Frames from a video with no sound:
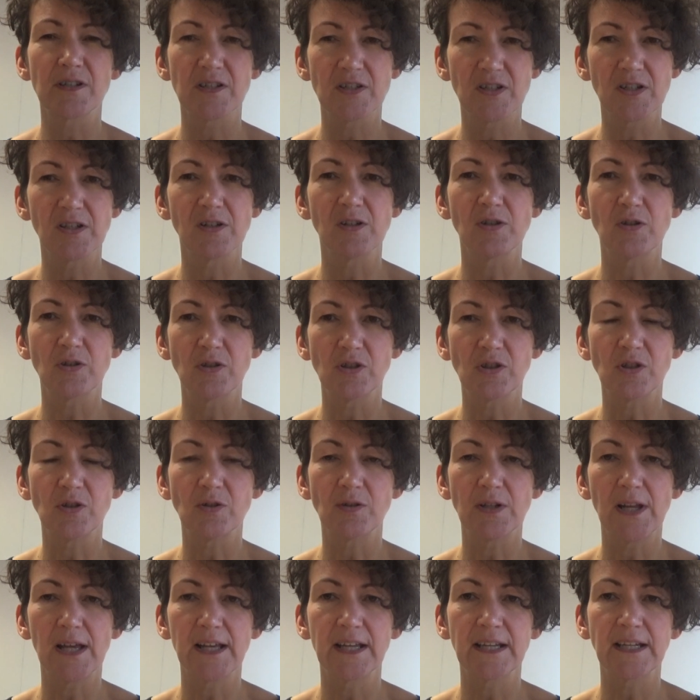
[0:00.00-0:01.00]
as
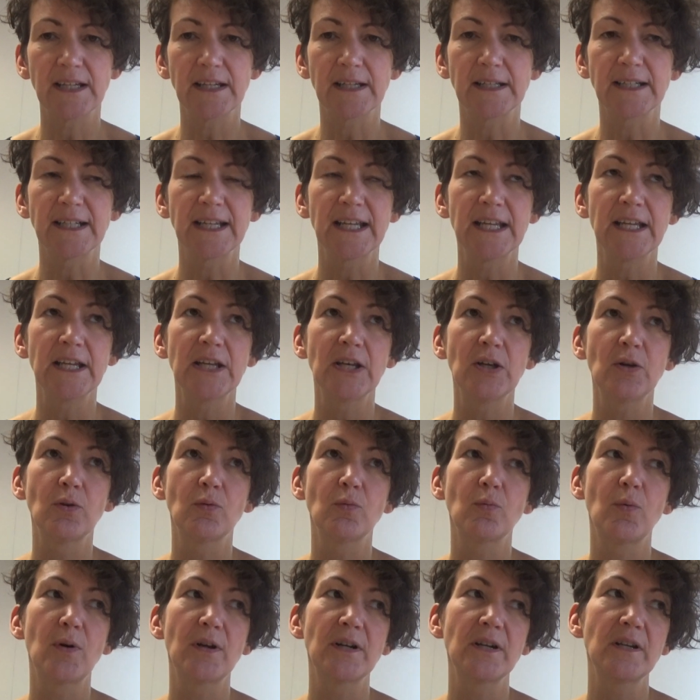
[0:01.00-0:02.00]
you like. And
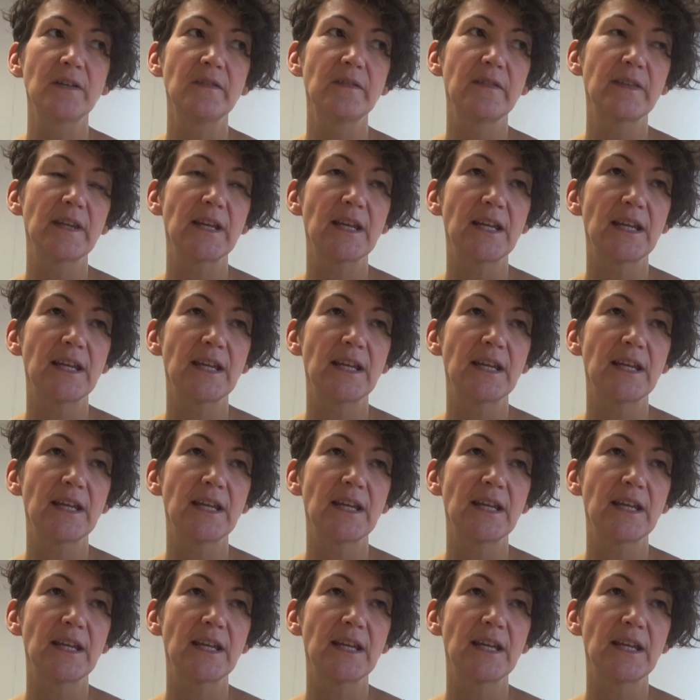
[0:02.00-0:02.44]
one of